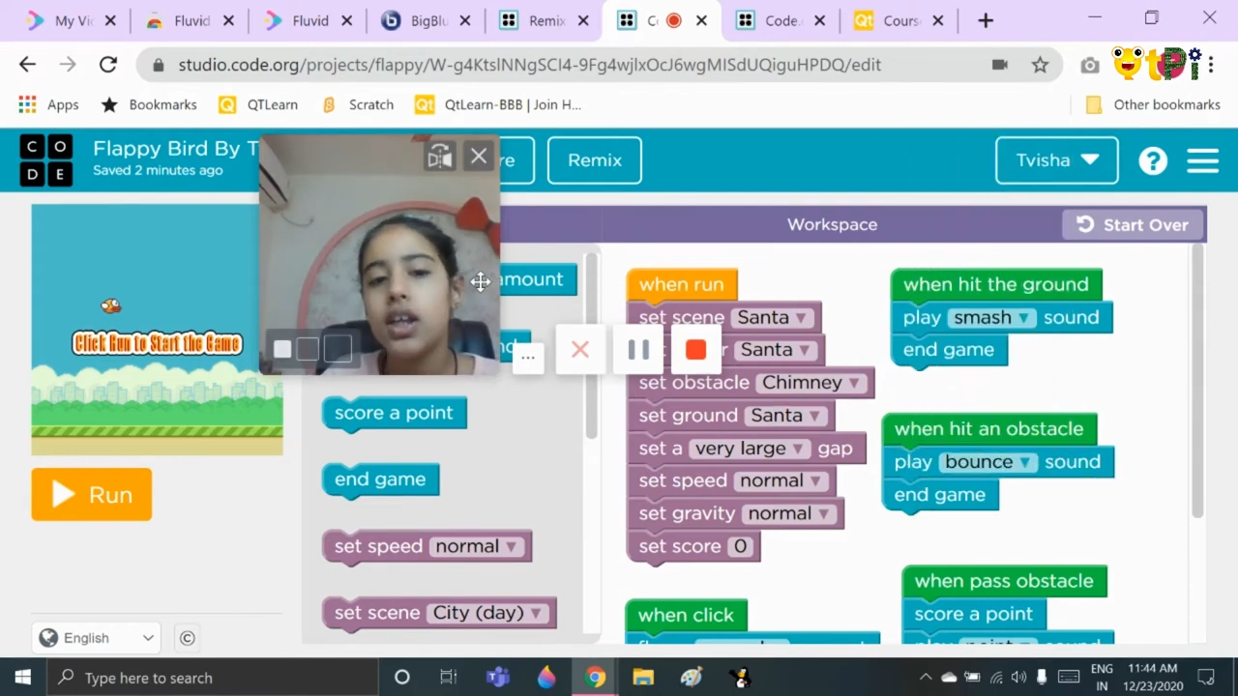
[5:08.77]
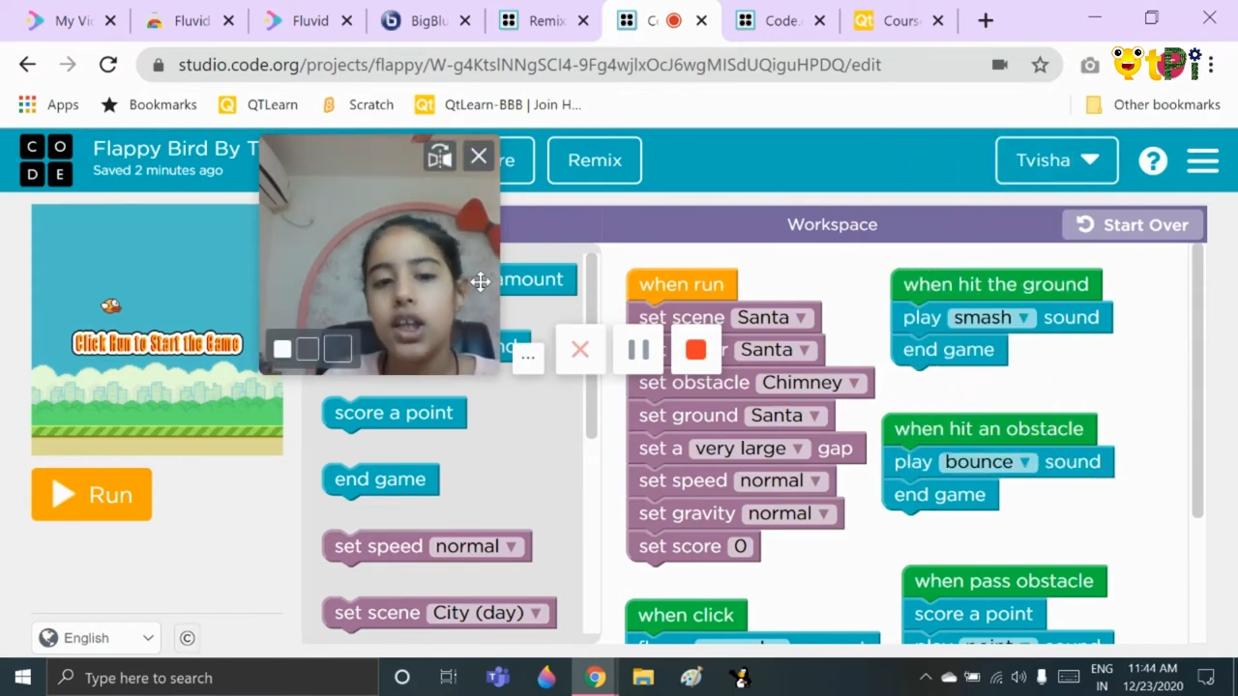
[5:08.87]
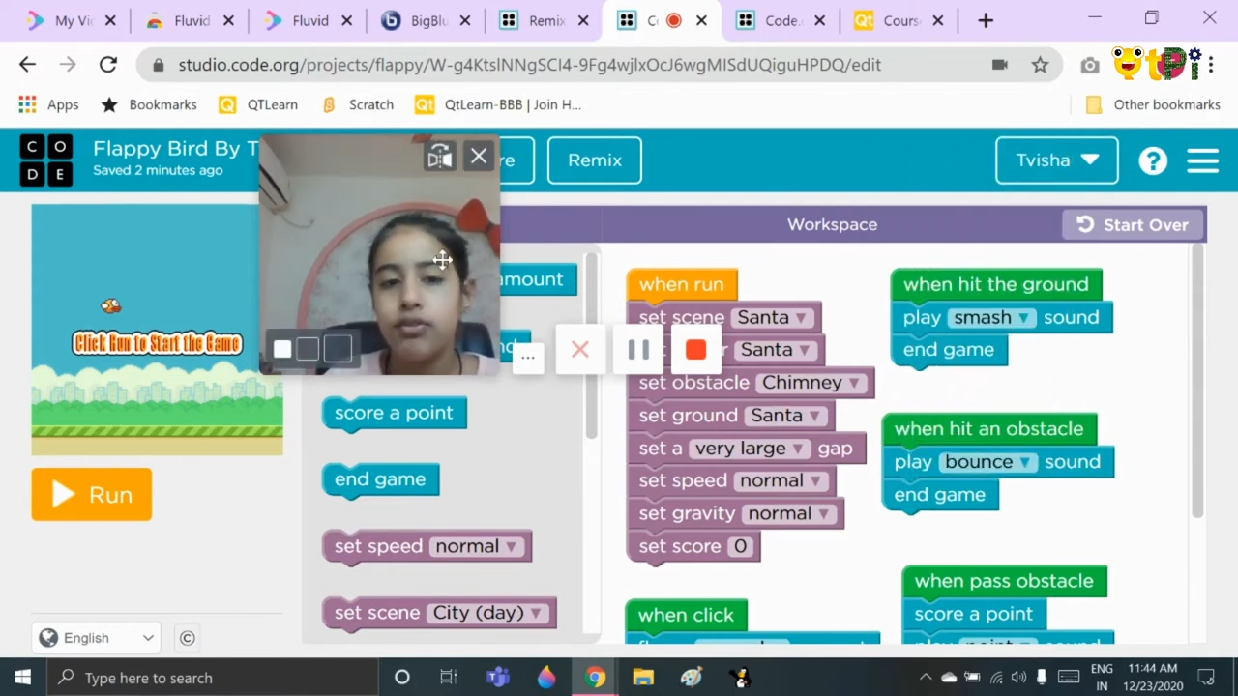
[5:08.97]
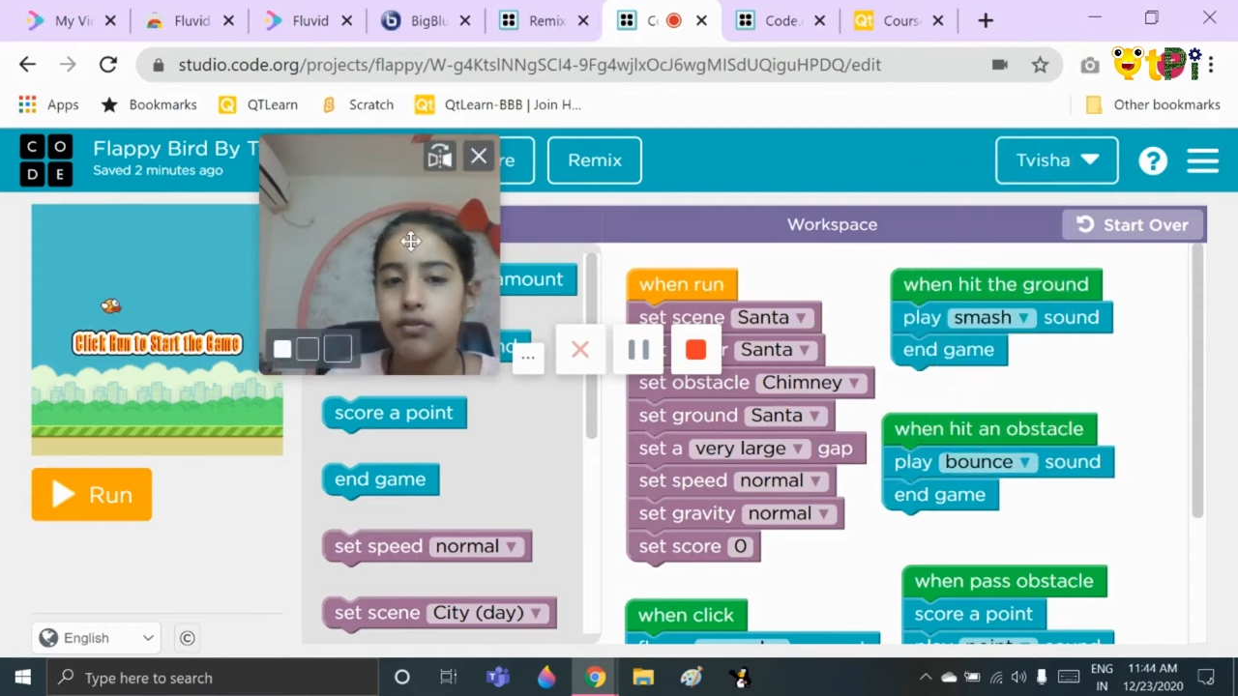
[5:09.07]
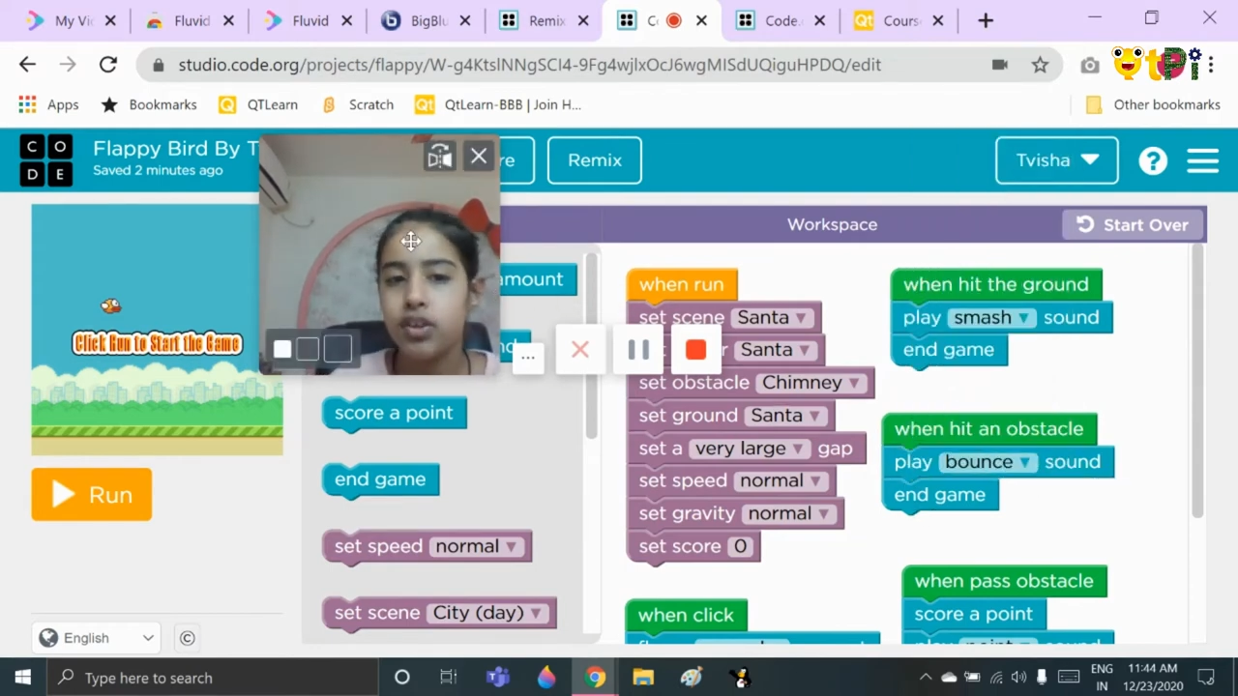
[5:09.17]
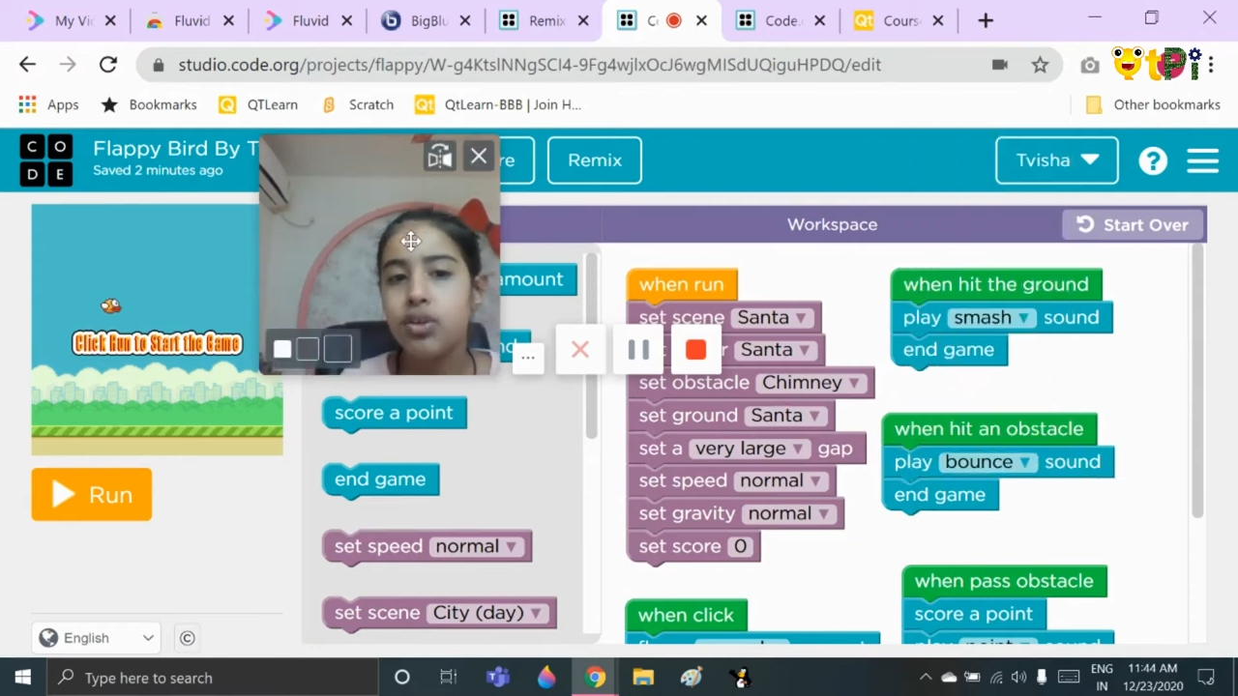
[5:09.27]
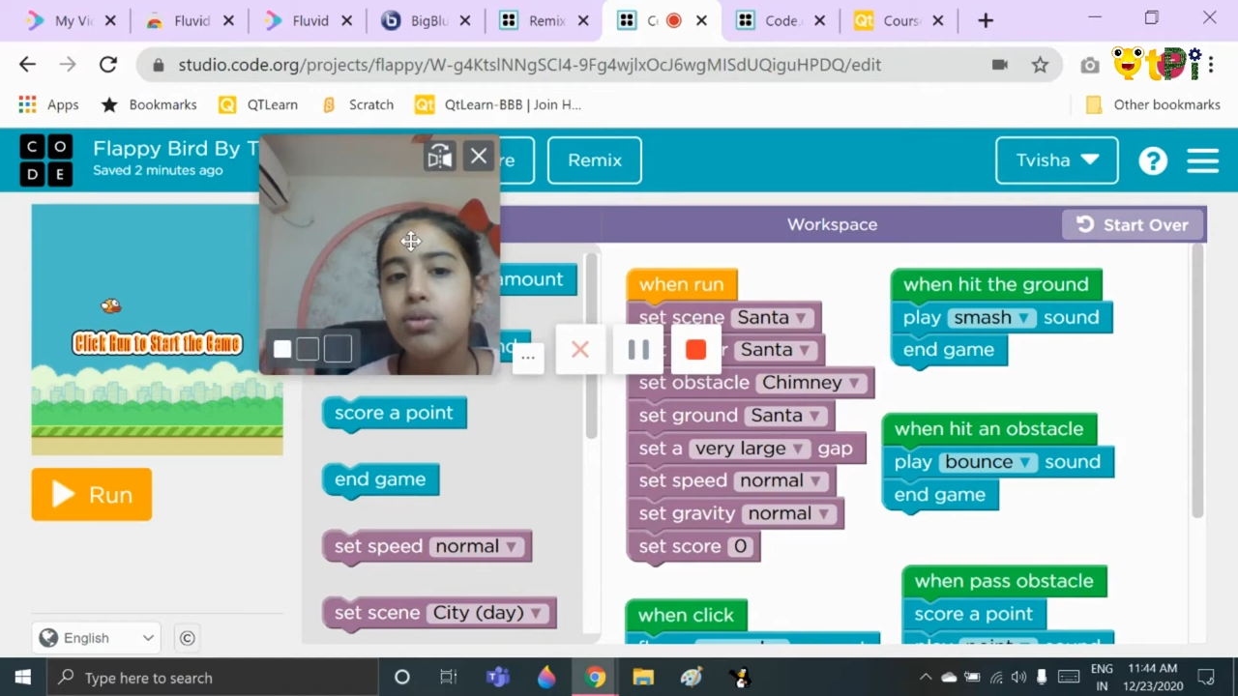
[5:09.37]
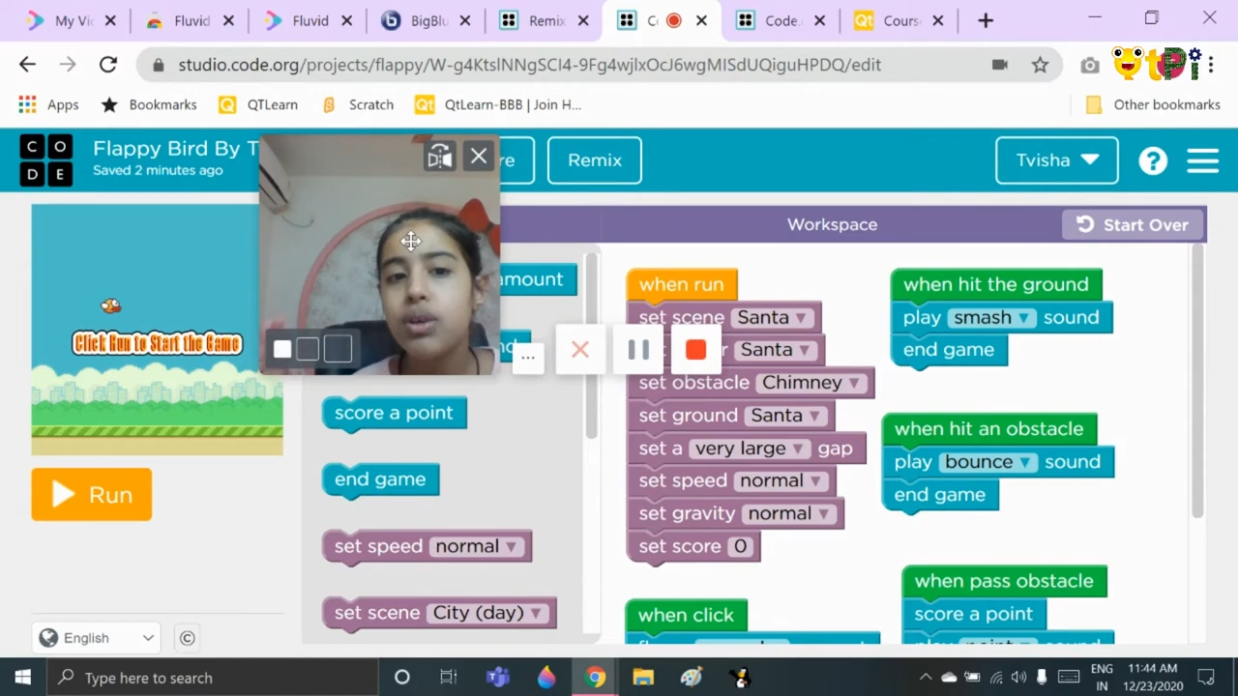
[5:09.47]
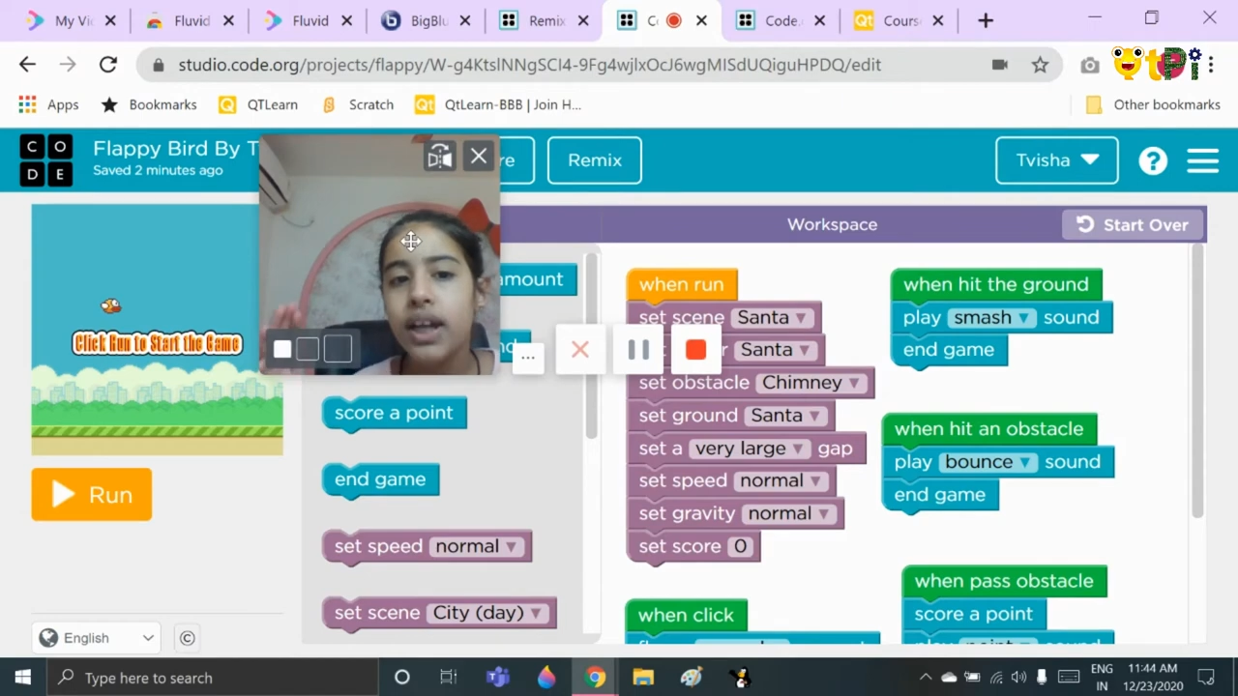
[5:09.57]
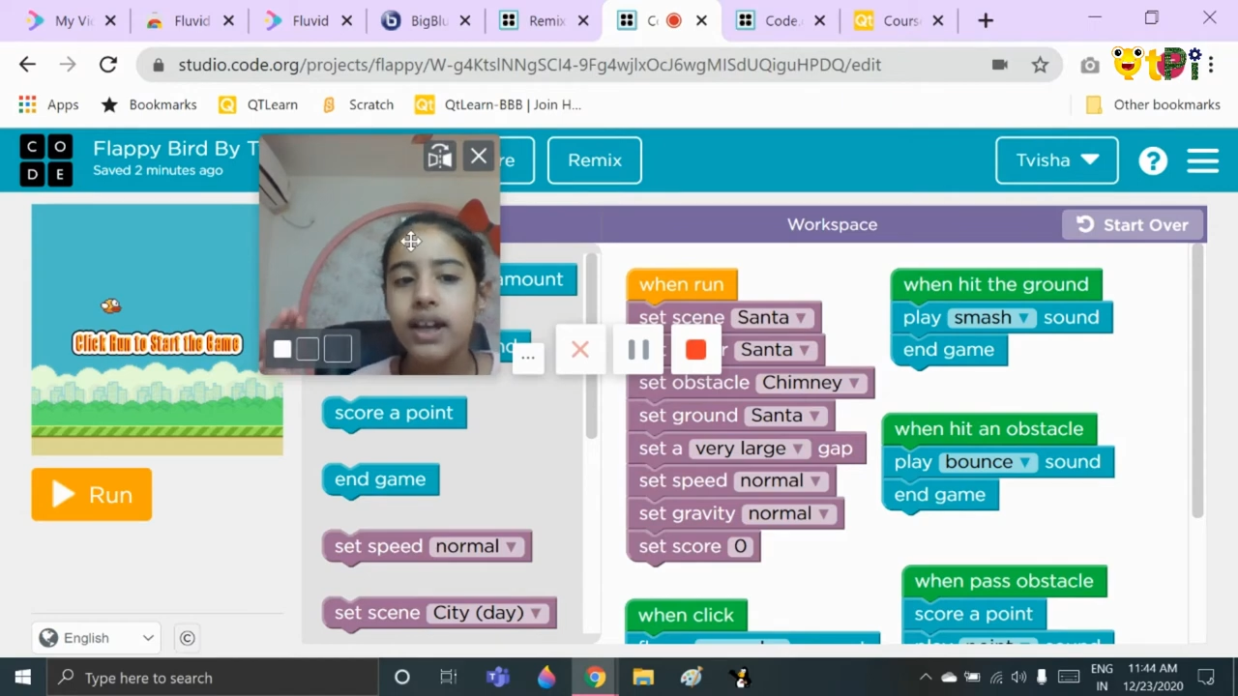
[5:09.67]
if
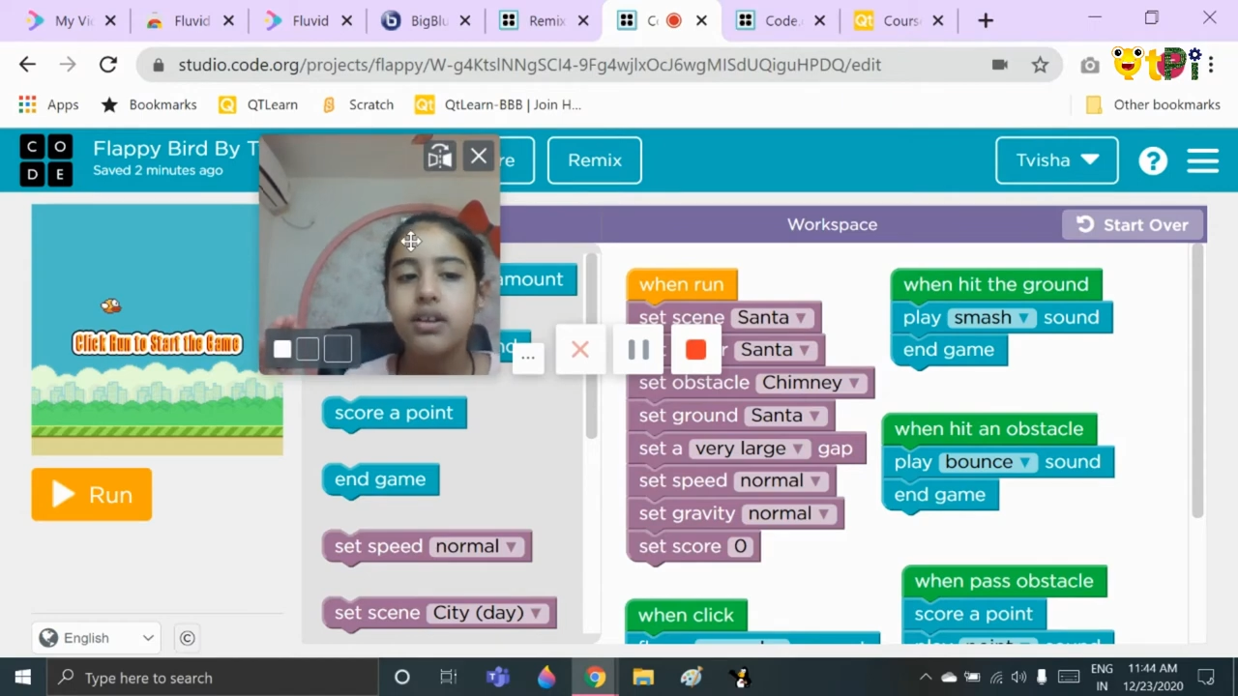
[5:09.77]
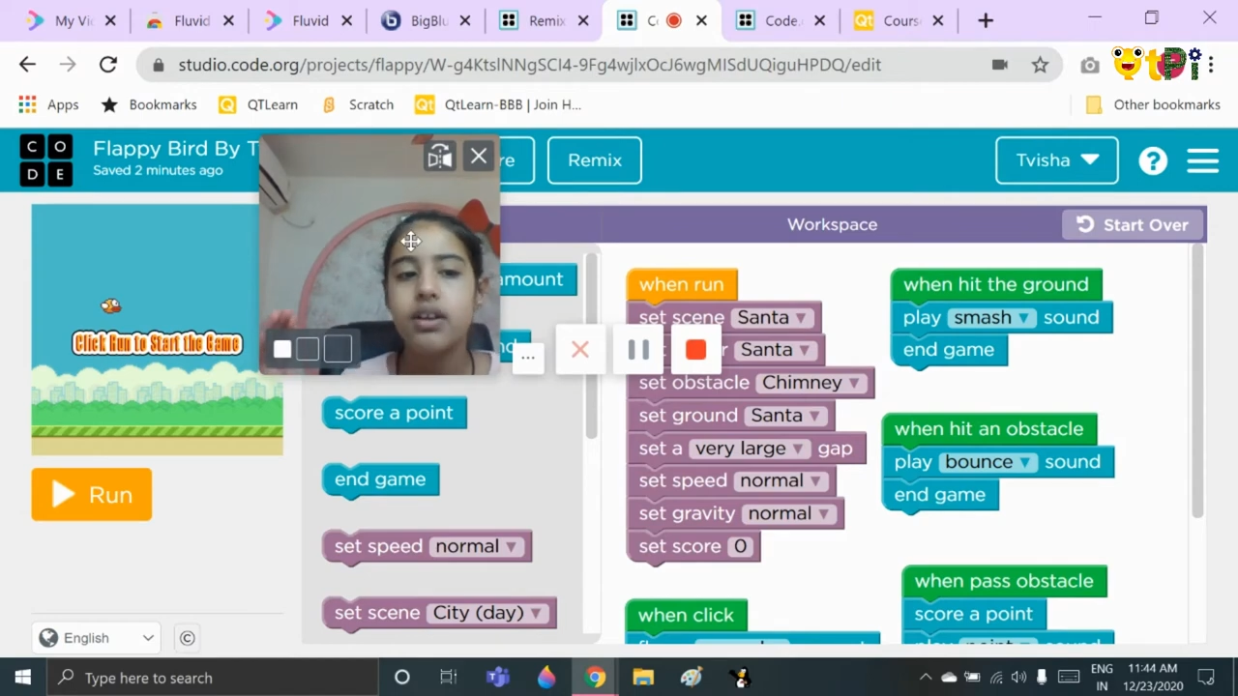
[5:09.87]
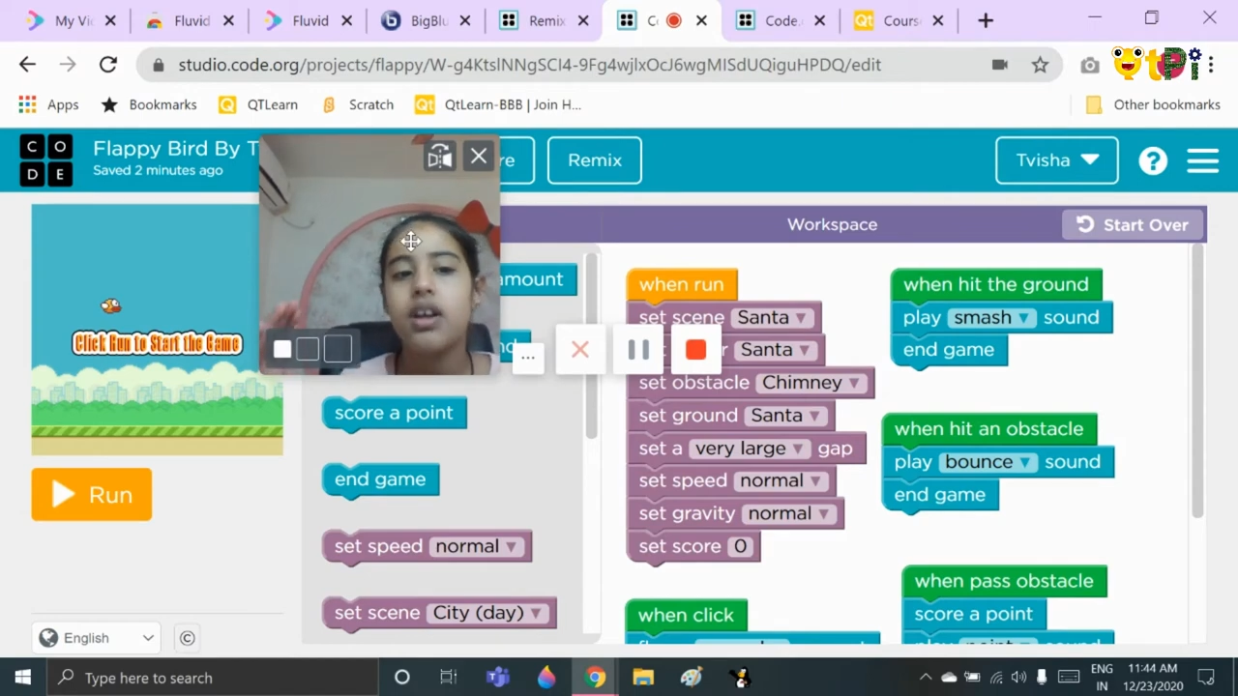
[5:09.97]
you hit